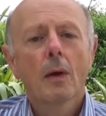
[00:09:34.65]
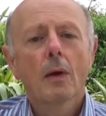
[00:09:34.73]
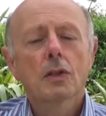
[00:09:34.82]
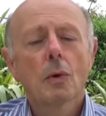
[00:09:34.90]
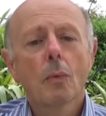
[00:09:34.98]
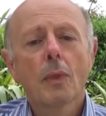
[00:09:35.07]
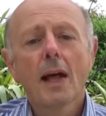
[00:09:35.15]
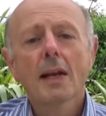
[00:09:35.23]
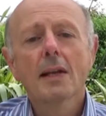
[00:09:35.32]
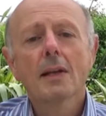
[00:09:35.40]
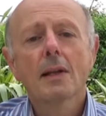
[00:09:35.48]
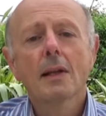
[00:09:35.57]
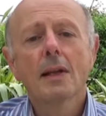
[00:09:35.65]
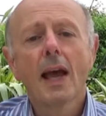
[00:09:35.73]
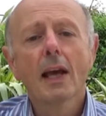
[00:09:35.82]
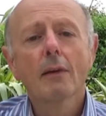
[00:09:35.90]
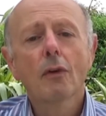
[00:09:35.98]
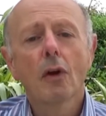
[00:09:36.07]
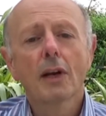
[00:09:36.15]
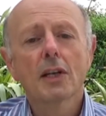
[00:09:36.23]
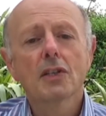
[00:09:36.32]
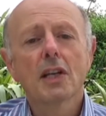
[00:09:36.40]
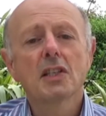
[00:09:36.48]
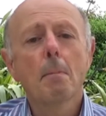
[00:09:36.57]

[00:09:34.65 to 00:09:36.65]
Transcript: So that negative cognition is the